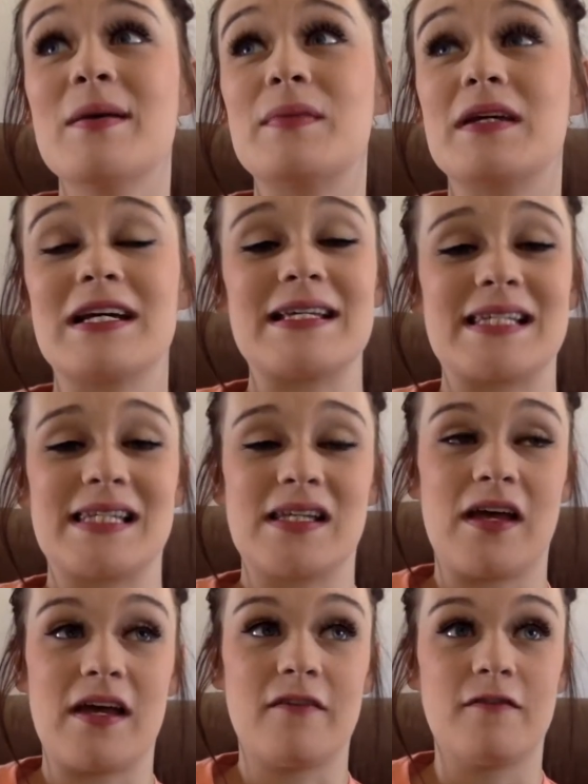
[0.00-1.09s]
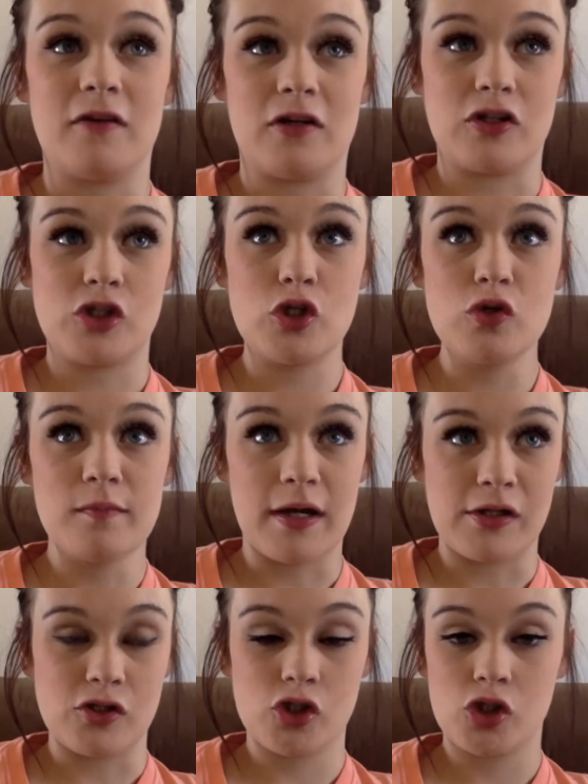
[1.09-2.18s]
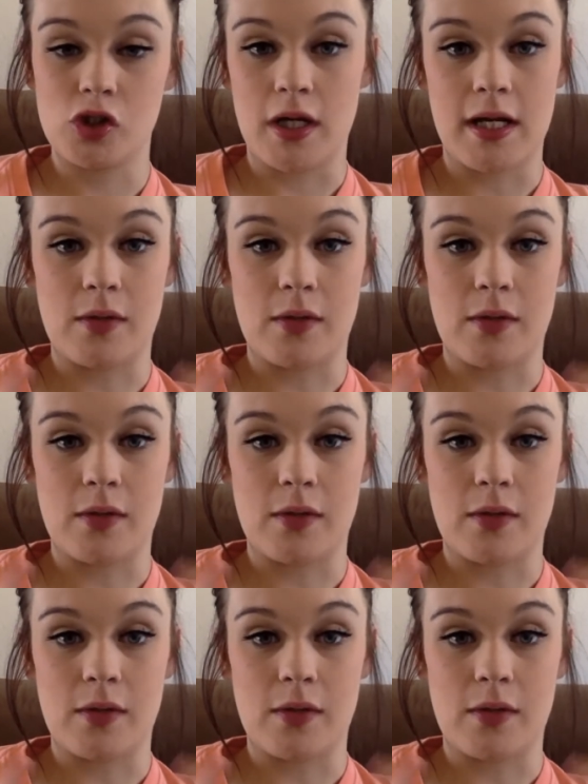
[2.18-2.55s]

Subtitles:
because like for 2 months straight,